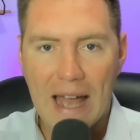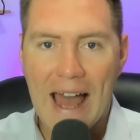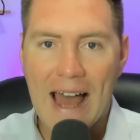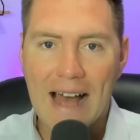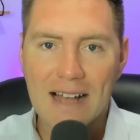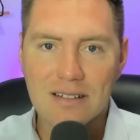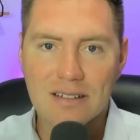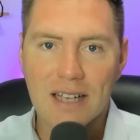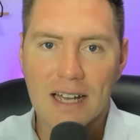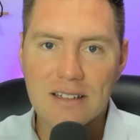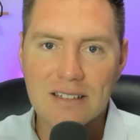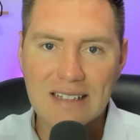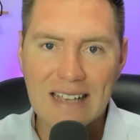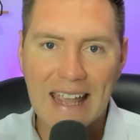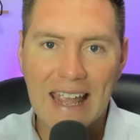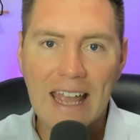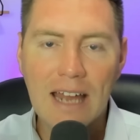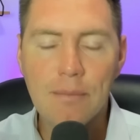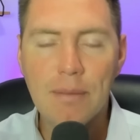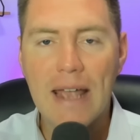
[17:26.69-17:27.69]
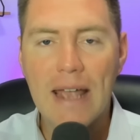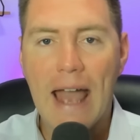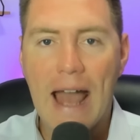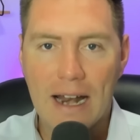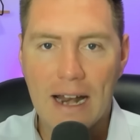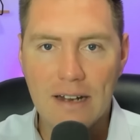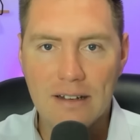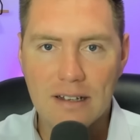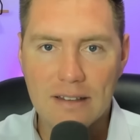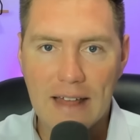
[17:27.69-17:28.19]
assets can be
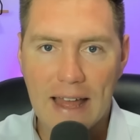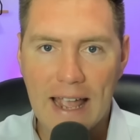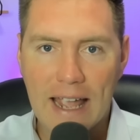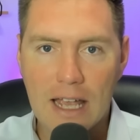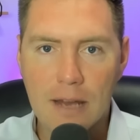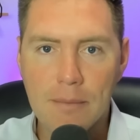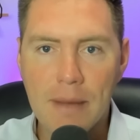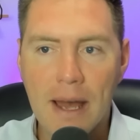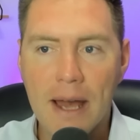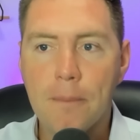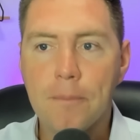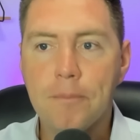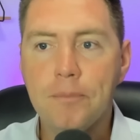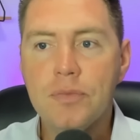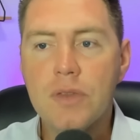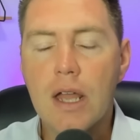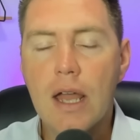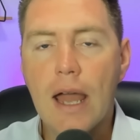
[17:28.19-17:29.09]
added to the AMM.